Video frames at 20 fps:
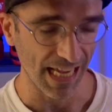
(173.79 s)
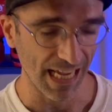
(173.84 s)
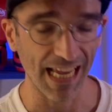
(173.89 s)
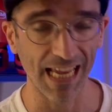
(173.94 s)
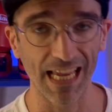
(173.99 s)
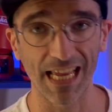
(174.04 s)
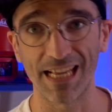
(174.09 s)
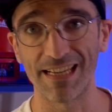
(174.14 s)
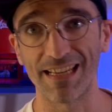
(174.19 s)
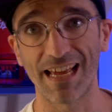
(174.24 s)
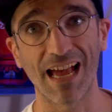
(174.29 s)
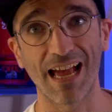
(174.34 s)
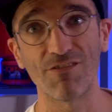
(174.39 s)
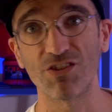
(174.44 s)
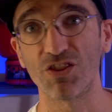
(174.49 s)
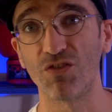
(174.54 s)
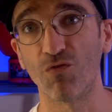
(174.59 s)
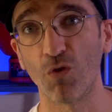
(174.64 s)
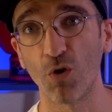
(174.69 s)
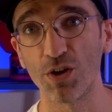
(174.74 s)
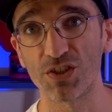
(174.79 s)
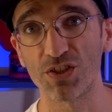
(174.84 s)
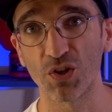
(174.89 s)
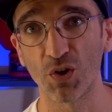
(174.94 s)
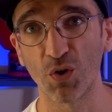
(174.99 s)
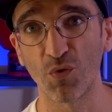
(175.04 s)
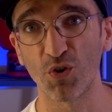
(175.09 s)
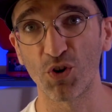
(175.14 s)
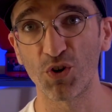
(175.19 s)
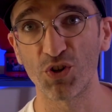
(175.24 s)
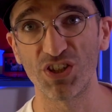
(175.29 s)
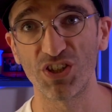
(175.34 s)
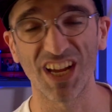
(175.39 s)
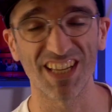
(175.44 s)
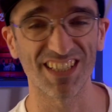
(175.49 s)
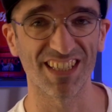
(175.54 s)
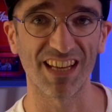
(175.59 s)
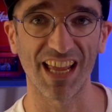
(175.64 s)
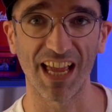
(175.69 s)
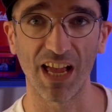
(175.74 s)
And having the voiceover
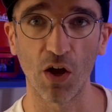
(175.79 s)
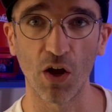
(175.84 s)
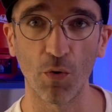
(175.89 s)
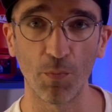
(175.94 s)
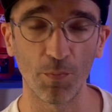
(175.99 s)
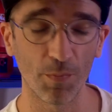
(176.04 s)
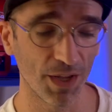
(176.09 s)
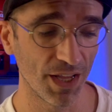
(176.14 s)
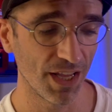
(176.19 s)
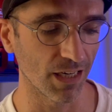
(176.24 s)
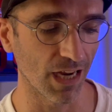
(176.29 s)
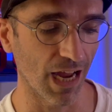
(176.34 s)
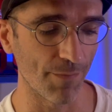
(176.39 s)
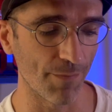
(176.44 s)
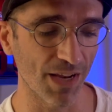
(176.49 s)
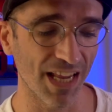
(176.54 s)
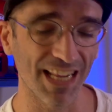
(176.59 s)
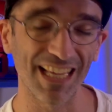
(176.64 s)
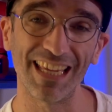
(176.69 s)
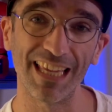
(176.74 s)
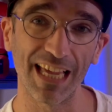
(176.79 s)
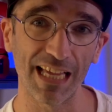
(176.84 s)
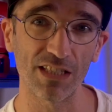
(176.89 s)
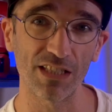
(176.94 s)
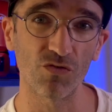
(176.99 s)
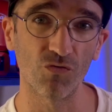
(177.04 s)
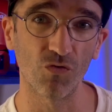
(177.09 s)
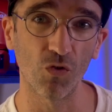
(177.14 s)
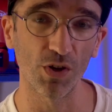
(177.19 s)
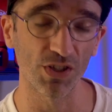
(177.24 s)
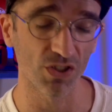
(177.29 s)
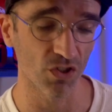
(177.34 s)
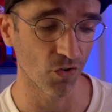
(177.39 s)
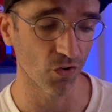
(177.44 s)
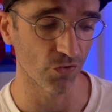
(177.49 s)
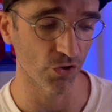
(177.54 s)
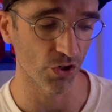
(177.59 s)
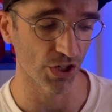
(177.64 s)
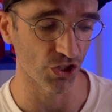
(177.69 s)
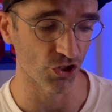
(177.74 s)
doesn't help. I'm not against
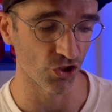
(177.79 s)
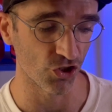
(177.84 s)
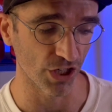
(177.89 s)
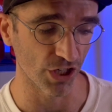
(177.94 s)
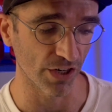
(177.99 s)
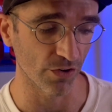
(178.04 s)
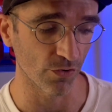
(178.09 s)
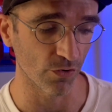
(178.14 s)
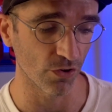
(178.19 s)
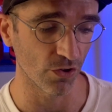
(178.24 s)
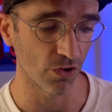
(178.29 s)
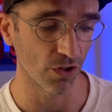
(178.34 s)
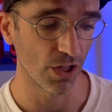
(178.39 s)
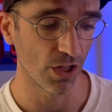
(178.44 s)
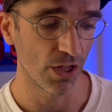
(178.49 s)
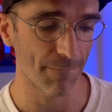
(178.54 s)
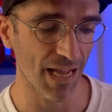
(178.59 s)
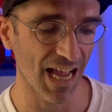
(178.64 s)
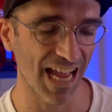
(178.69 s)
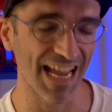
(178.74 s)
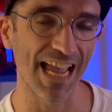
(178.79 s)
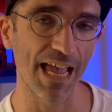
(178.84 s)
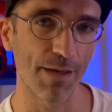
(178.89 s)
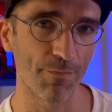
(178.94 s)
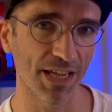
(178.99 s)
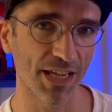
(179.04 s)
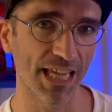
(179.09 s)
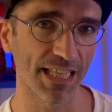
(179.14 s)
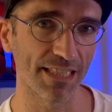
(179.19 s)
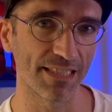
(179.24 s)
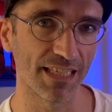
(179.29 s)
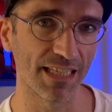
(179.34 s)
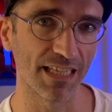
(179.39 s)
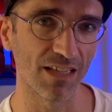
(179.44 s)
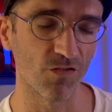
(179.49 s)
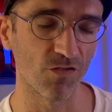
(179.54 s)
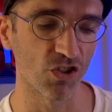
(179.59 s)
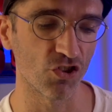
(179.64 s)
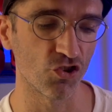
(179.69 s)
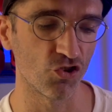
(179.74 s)
voiceover in general. I am against it
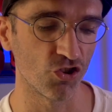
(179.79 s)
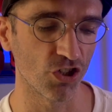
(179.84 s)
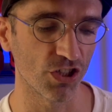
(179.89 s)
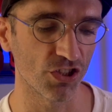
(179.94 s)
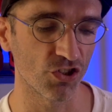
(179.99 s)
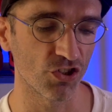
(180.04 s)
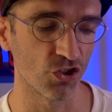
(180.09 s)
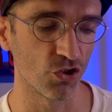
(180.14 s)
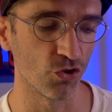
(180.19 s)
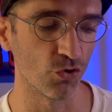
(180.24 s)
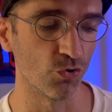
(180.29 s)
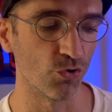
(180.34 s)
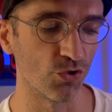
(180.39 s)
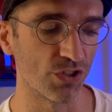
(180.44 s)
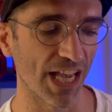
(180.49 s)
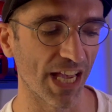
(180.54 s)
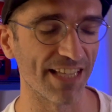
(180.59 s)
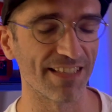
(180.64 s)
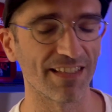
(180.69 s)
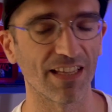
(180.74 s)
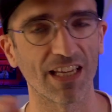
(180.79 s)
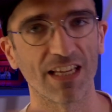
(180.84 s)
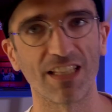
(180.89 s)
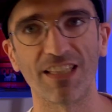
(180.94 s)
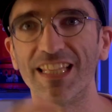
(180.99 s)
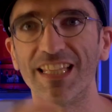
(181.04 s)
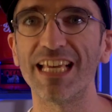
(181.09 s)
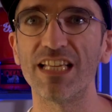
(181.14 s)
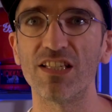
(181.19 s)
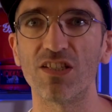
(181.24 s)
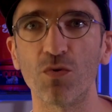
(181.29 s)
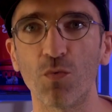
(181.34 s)
if it's just used as like a lazy